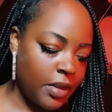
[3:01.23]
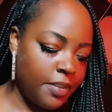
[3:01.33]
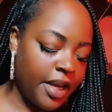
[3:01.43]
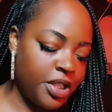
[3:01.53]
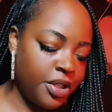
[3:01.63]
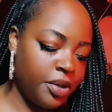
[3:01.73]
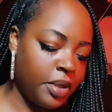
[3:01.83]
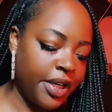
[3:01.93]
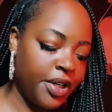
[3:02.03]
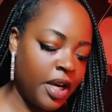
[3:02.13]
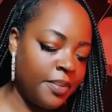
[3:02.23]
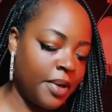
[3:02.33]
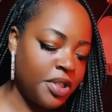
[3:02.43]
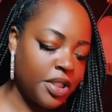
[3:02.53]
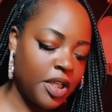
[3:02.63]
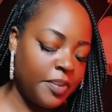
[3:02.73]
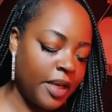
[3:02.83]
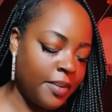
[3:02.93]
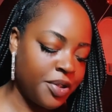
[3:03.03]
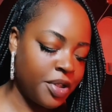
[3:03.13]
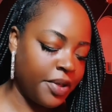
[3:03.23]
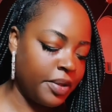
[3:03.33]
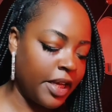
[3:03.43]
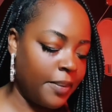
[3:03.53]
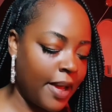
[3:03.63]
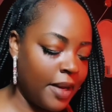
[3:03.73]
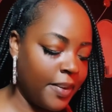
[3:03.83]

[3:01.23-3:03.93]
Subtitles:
Make sure you clear your emotions. Don't be emotional when you think about it,